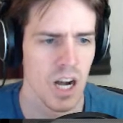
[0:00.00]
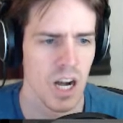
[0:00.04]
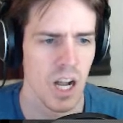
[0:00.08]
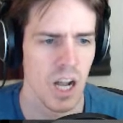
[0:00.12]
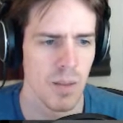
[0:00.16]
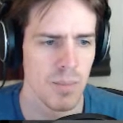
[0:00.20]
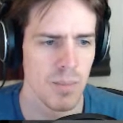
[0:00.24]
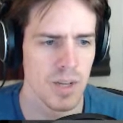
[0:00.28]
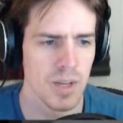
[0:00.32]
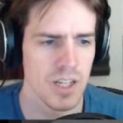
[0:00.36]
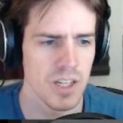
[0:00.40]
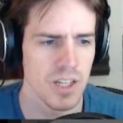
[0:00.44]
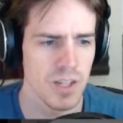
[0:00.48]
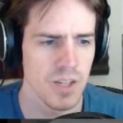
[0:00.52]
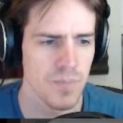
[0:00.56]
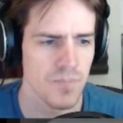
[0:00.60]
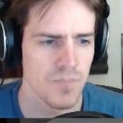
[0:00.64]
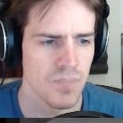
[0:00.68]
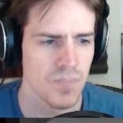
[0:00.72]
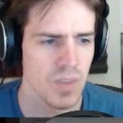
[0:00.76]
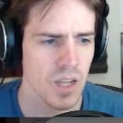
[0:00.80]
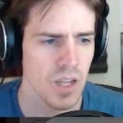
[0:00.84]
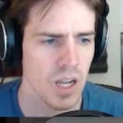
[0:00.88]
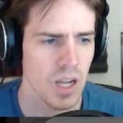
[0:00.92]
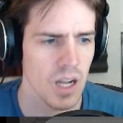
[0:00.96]
I mean,
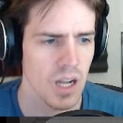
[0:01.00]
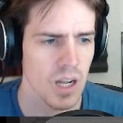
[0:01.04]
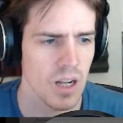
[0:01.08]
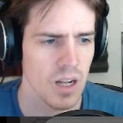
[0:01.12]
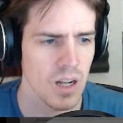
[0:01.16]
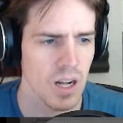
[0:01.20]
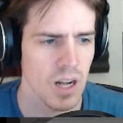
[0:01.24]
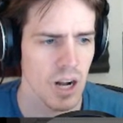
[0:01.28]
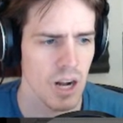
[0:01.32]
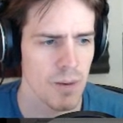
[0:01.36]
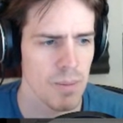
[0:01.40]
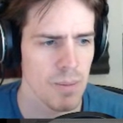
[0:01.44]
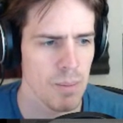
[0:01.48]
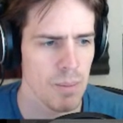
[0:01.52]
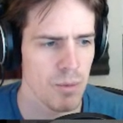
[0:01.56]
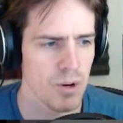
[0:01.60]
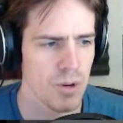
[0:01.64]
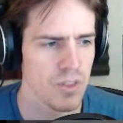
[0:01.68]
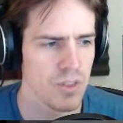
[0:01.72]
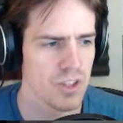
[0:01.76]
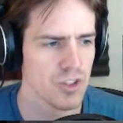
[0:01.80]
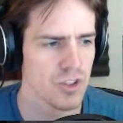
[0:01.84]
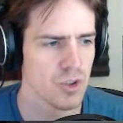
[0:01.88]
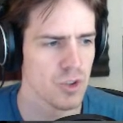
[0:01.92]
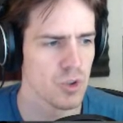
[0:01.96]
I
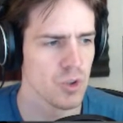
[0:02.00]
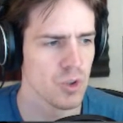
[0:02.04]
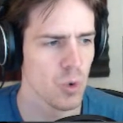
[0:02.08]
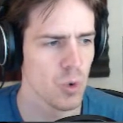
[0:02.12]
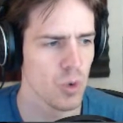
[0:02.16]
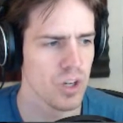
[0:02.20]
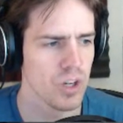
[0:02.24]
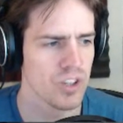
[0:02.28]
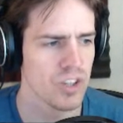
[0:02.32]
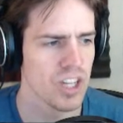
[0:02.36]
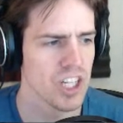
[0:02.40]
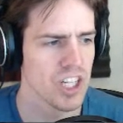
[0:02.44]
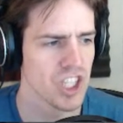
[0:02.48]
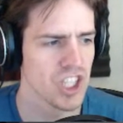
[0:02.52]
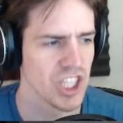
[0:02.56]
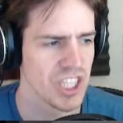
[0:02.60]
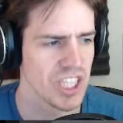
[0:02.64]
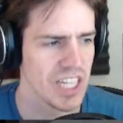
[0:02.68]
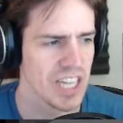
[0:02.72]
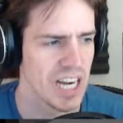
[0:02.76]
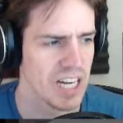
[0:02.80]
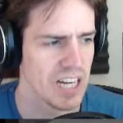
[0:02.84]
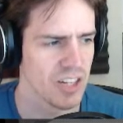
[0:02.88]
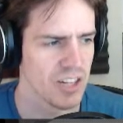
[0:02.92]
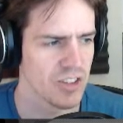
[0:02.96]
remember in the student
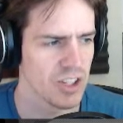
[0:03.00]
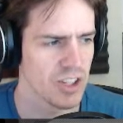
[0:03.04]
orientation guide,